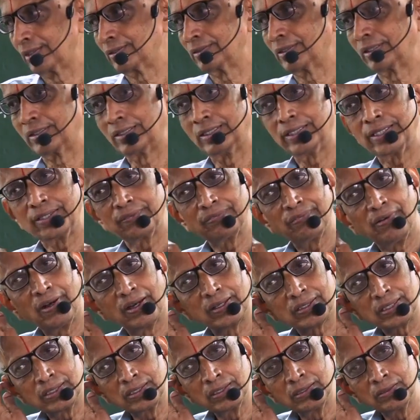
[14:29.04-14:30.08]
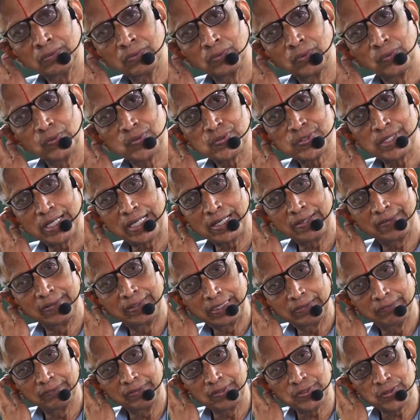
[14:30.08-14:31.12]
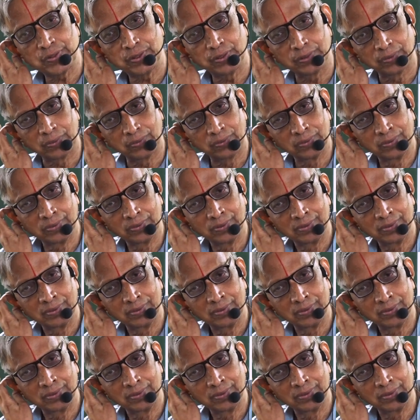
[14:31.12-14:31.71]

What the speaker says: An analytic function whose derivative is 0.